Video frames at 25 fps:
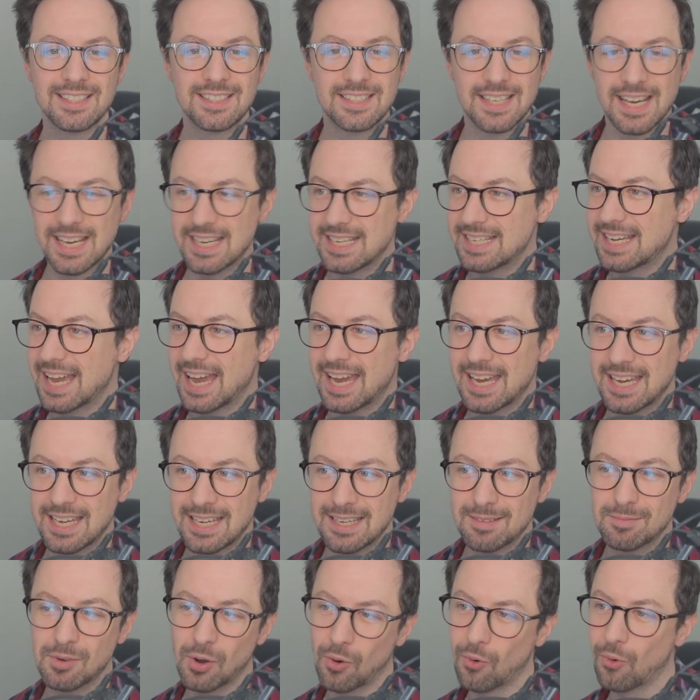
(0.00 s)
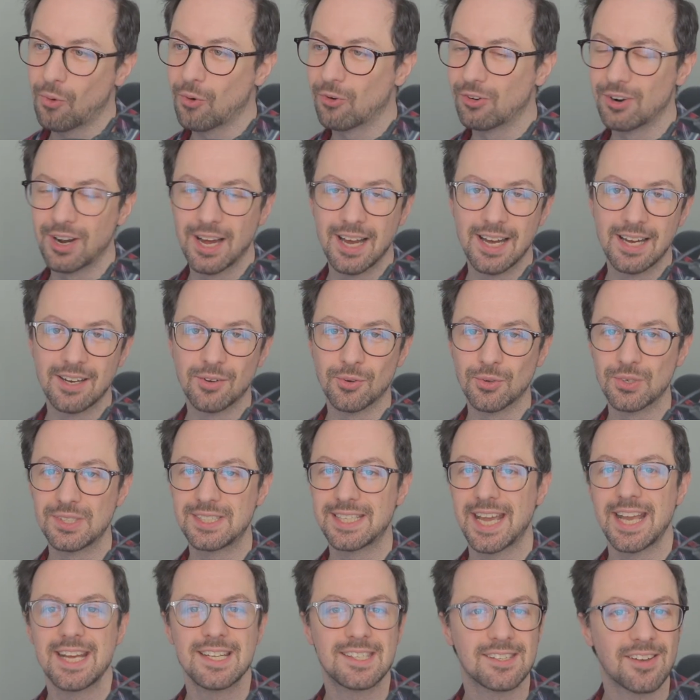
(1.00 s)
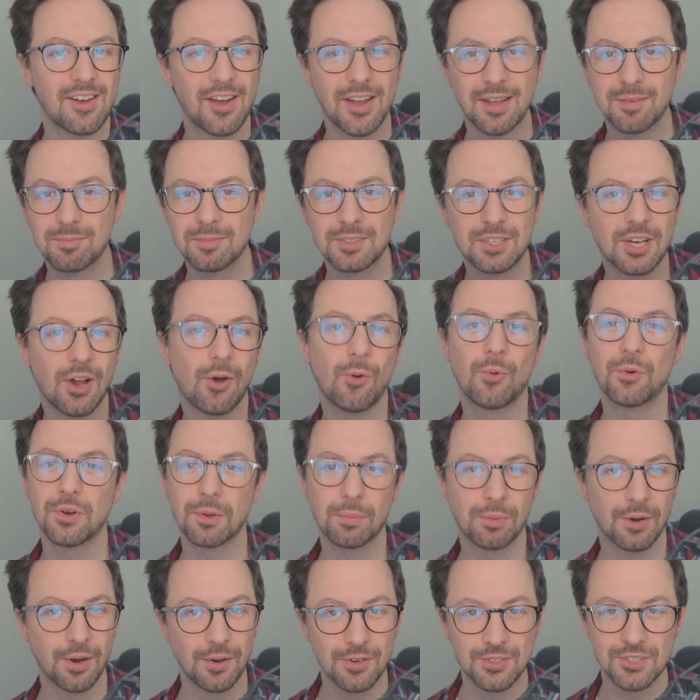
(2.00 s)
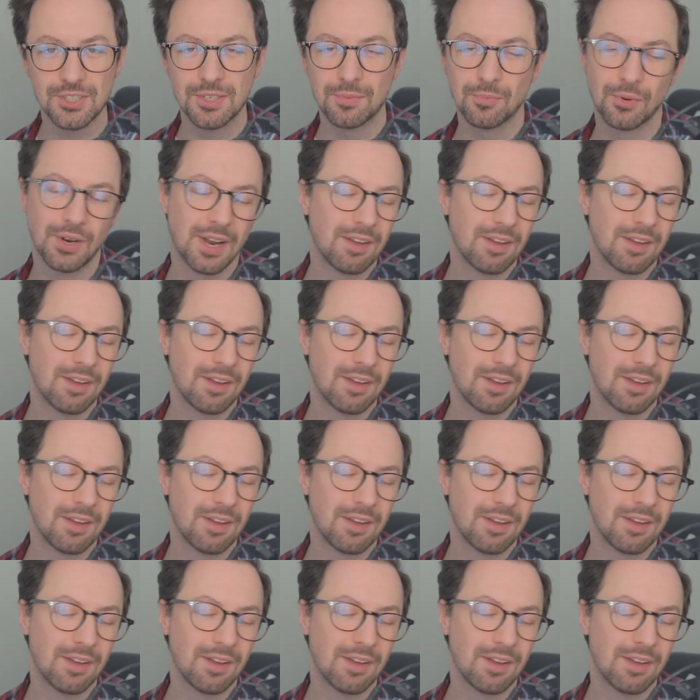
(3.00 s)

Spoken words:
day game or daytime cold approaching,